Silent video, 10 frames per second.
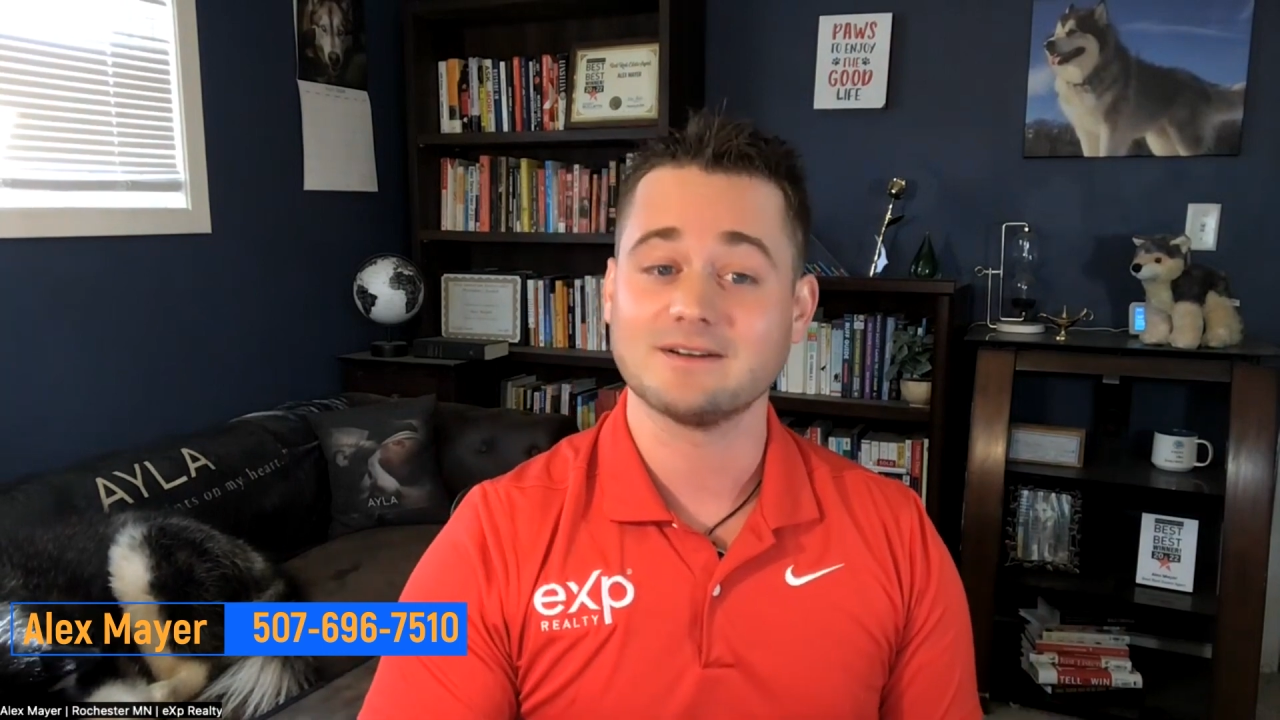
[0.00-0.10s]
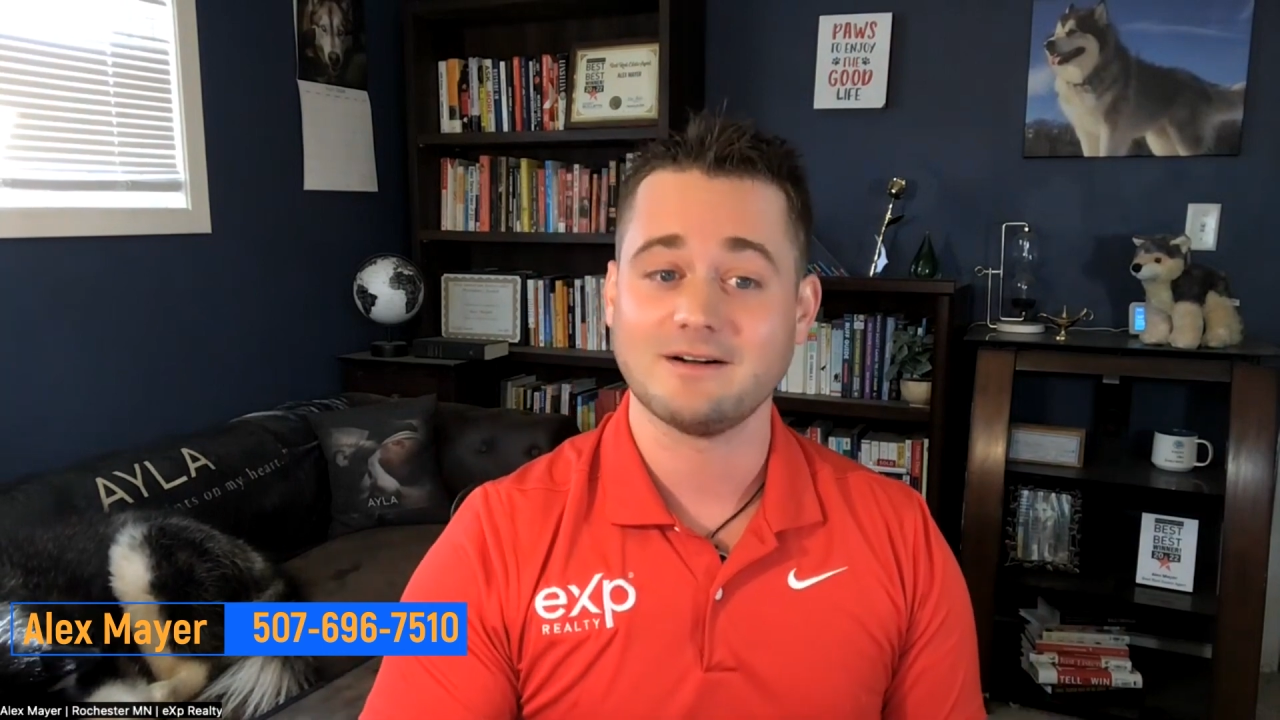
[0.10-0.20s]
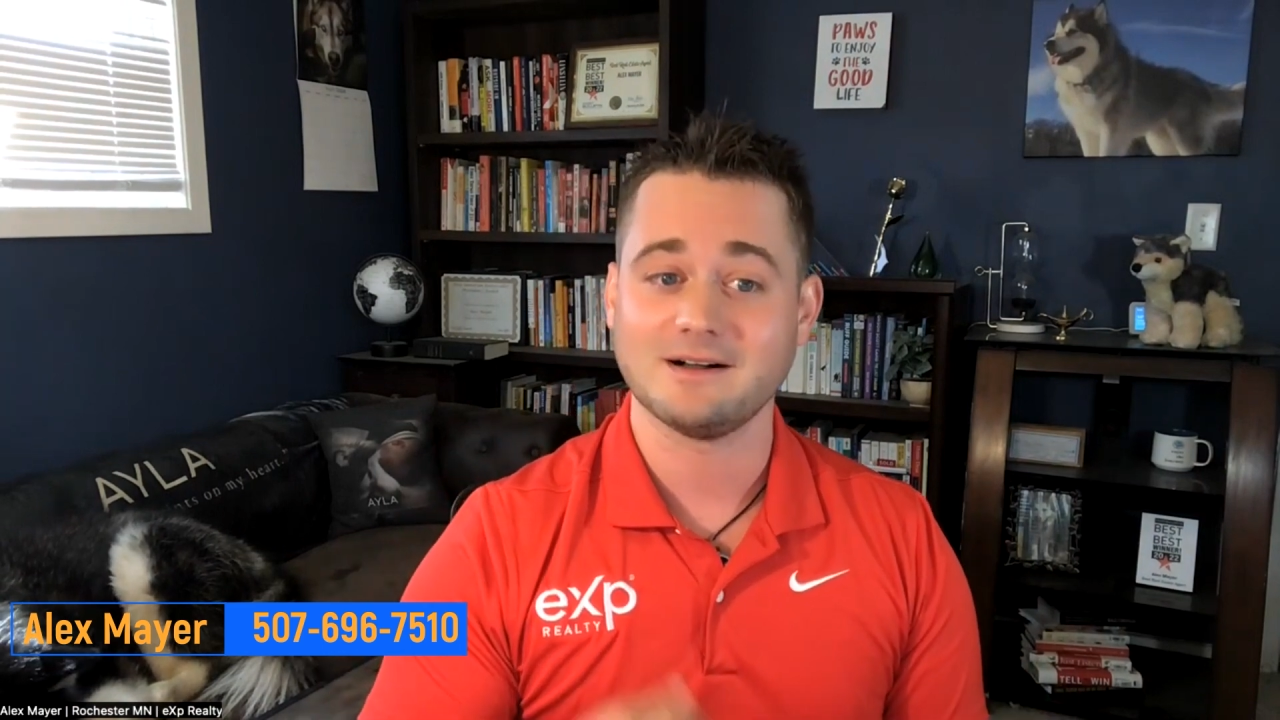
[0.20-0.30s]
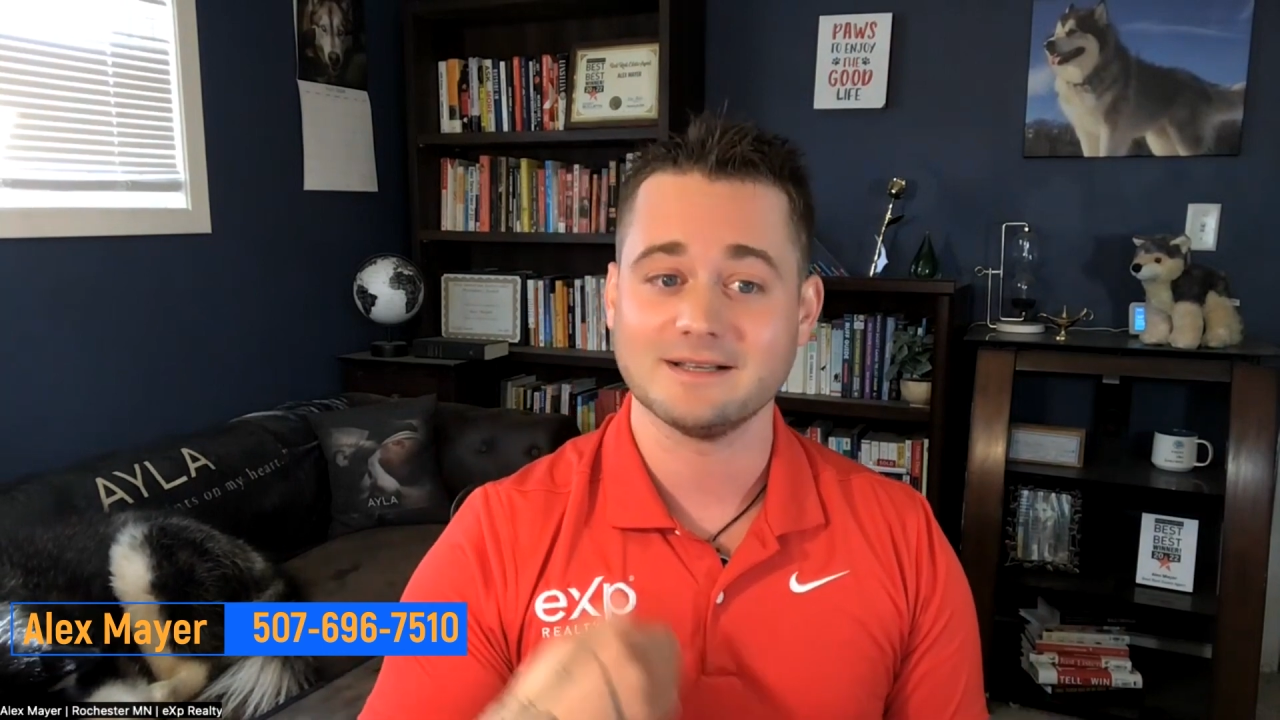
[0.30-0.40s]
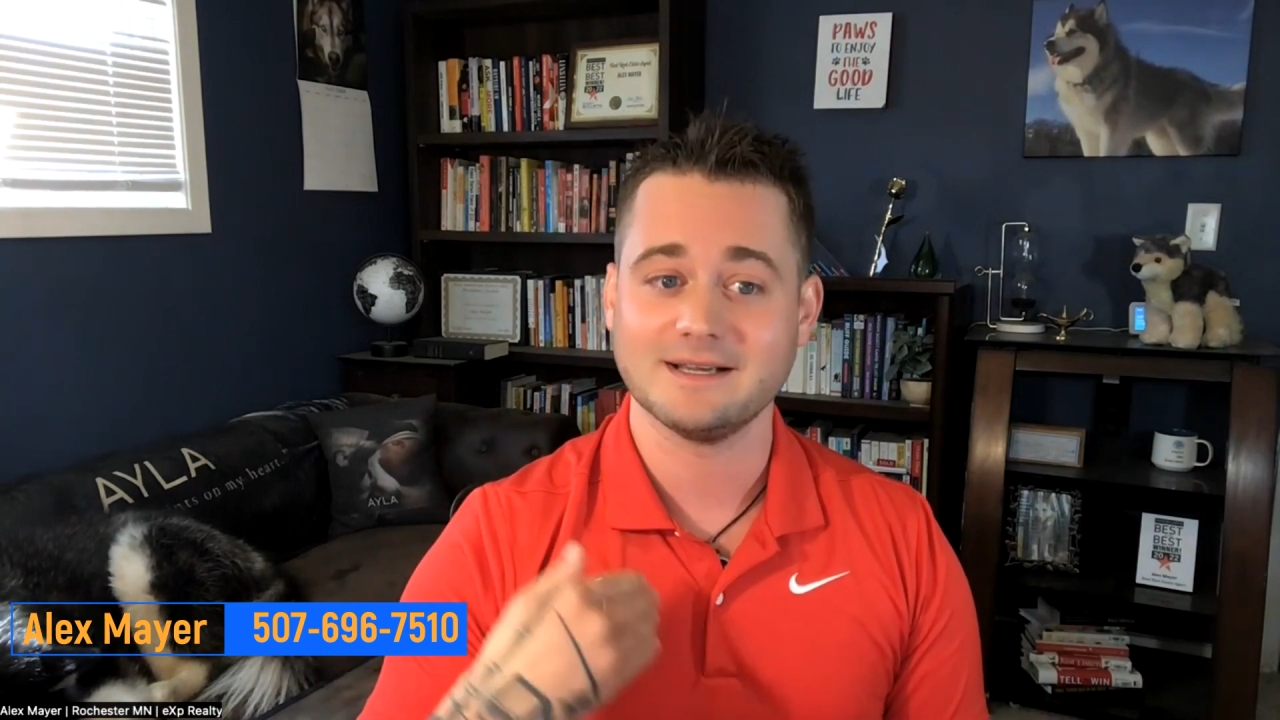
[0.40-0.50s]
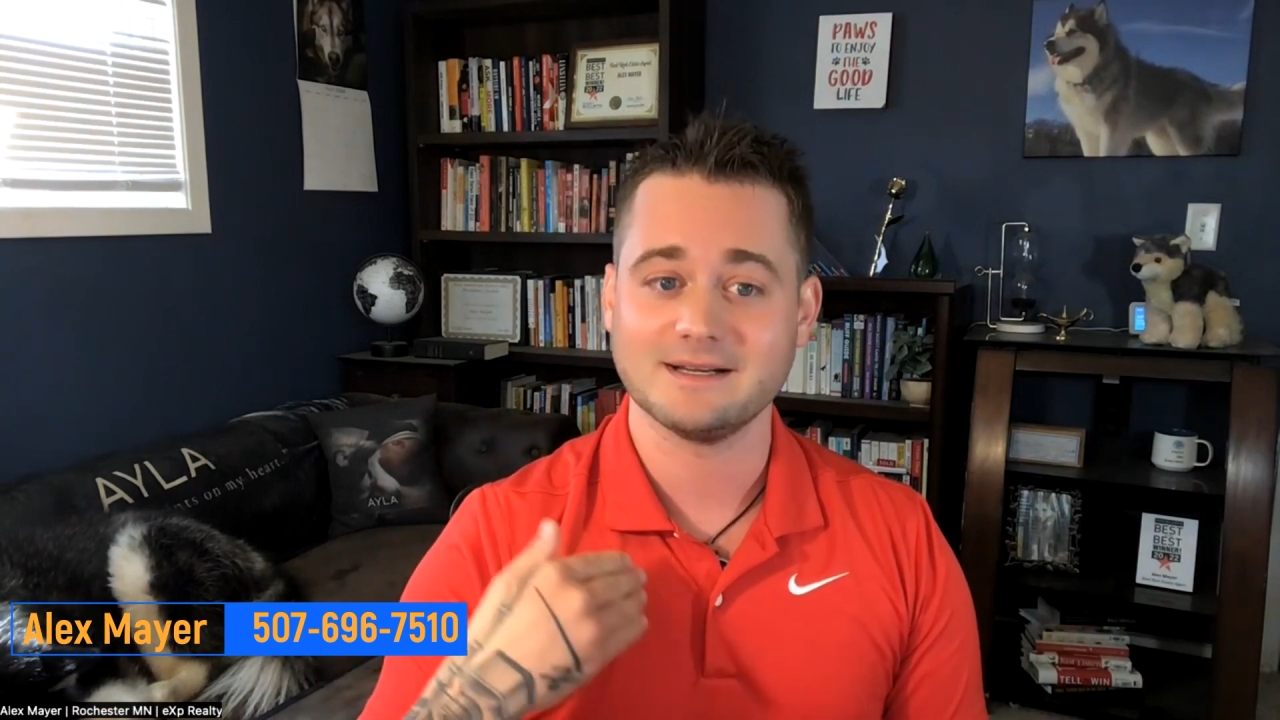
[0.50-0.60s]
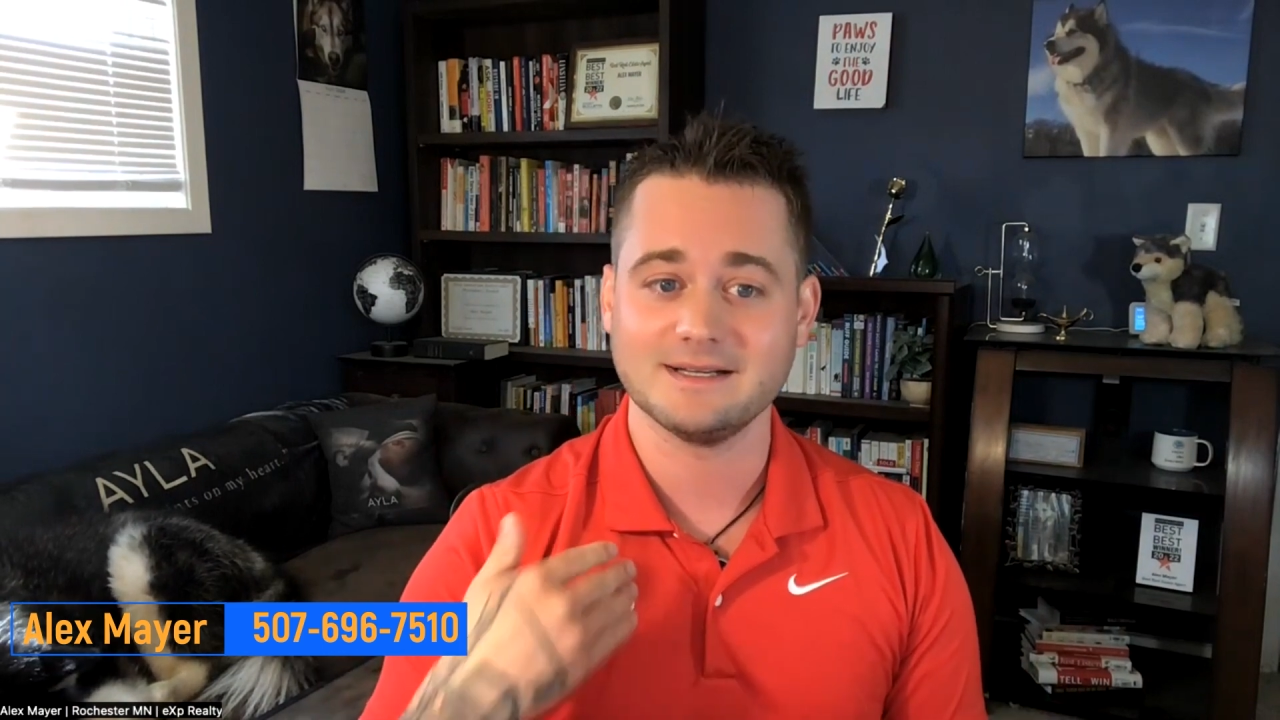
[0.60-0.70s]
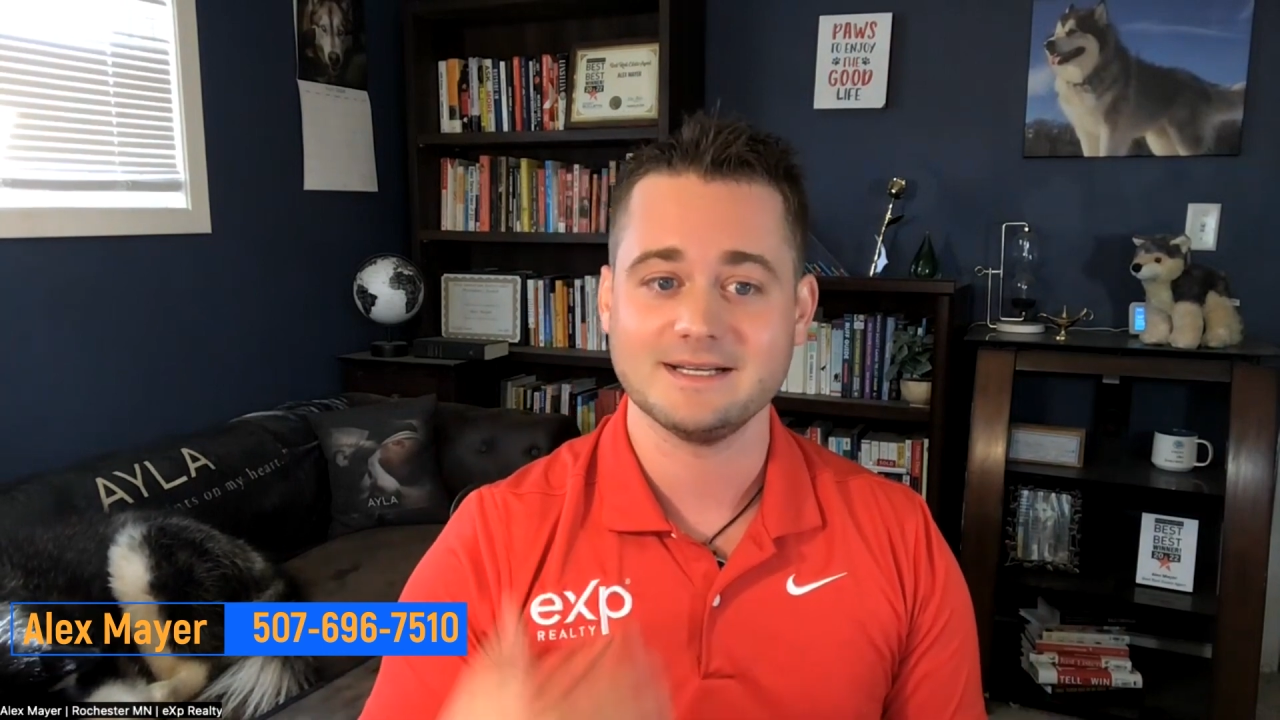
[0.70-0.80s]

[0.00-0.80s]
all in an